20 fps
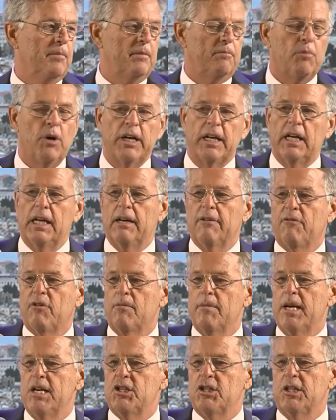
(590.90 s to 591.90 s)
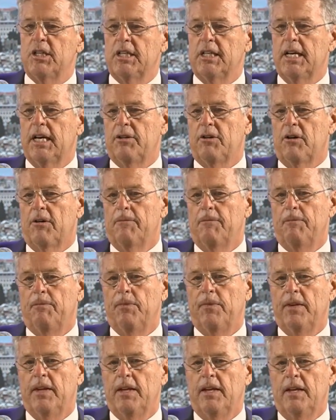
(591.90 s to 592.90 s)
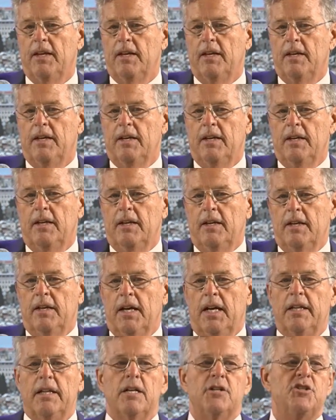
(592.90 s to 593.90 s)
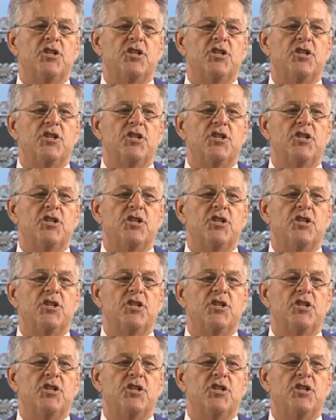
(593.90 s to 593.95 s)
bringing information together. And then